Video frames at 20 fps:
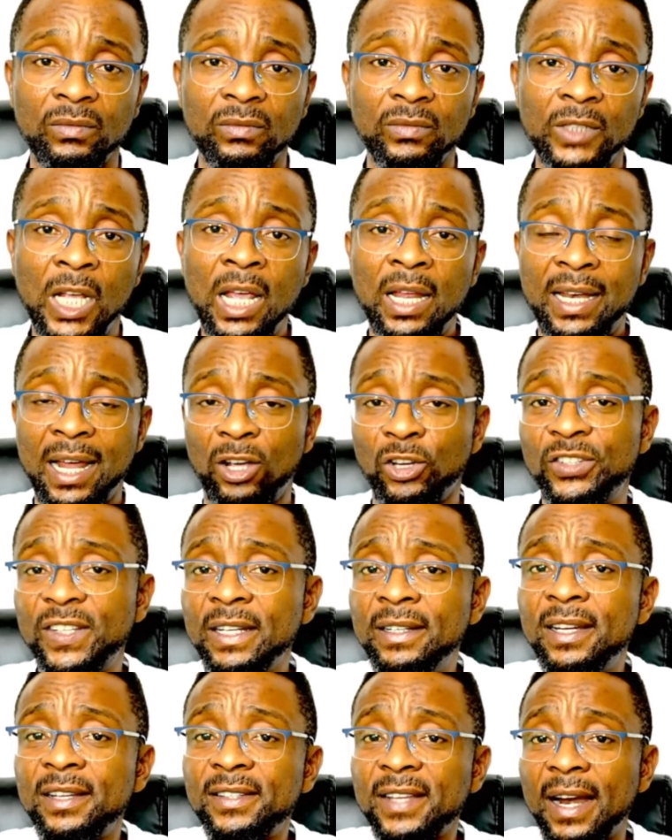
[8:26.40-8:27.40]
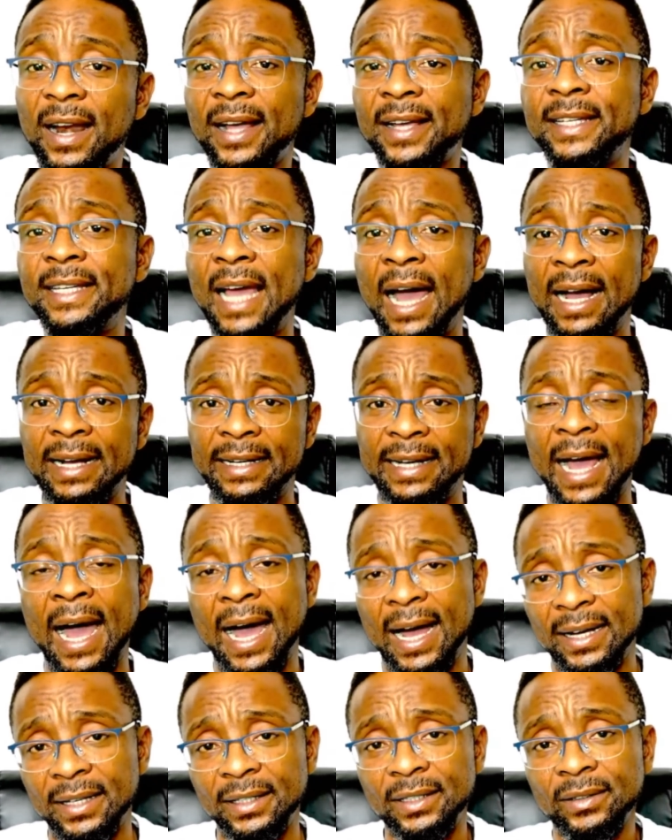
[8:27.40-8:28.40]
Now, you see, this Saraki and
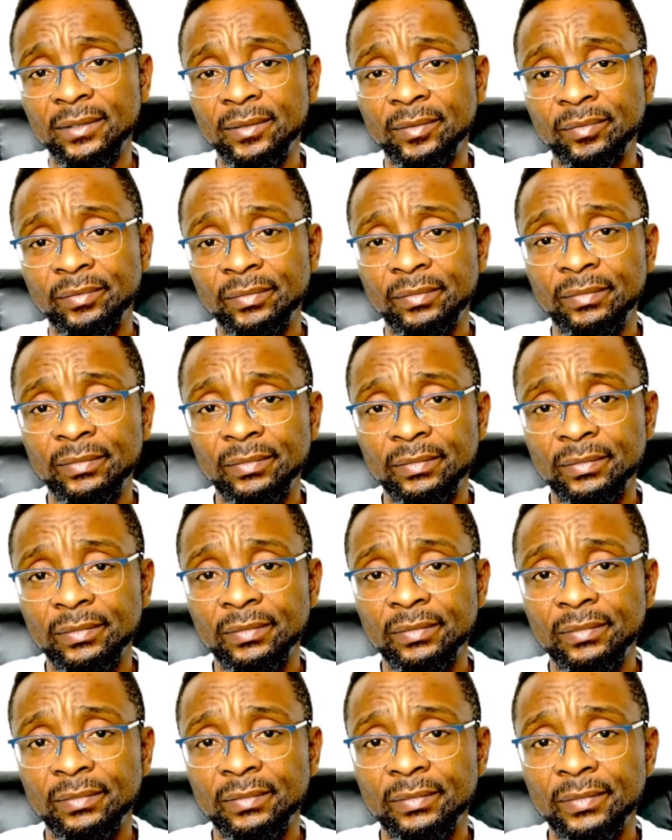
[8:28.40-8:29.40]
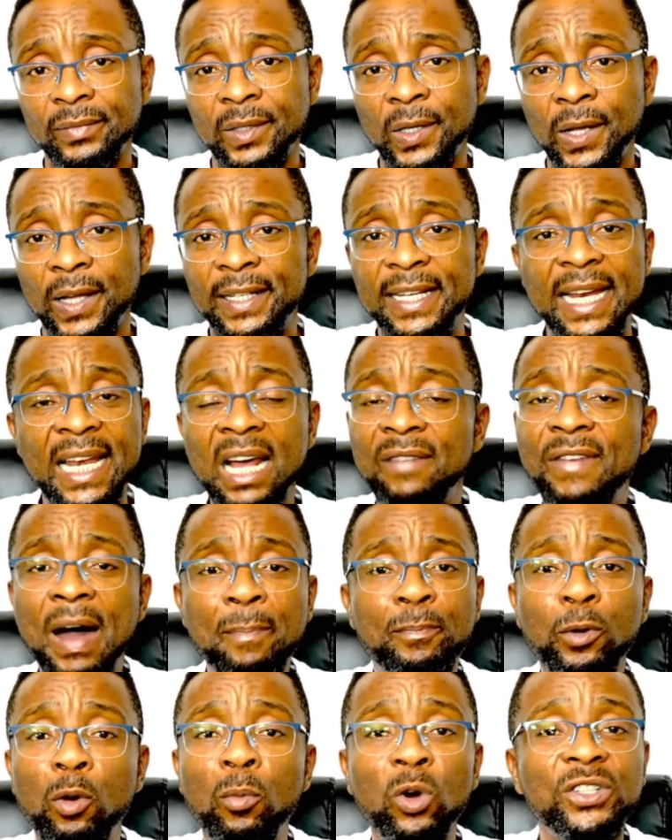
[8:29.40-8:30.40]
gang, they never
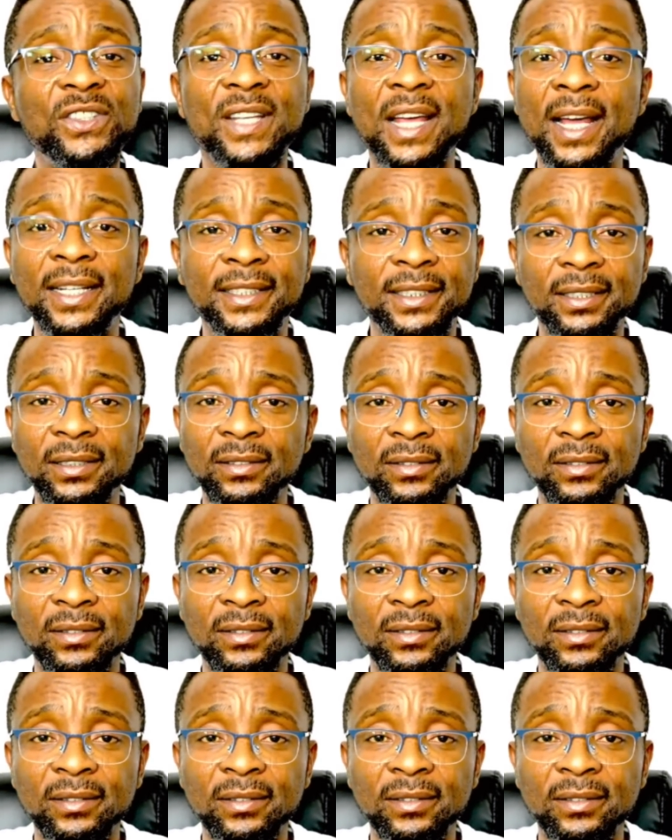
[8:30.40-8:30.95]
promoted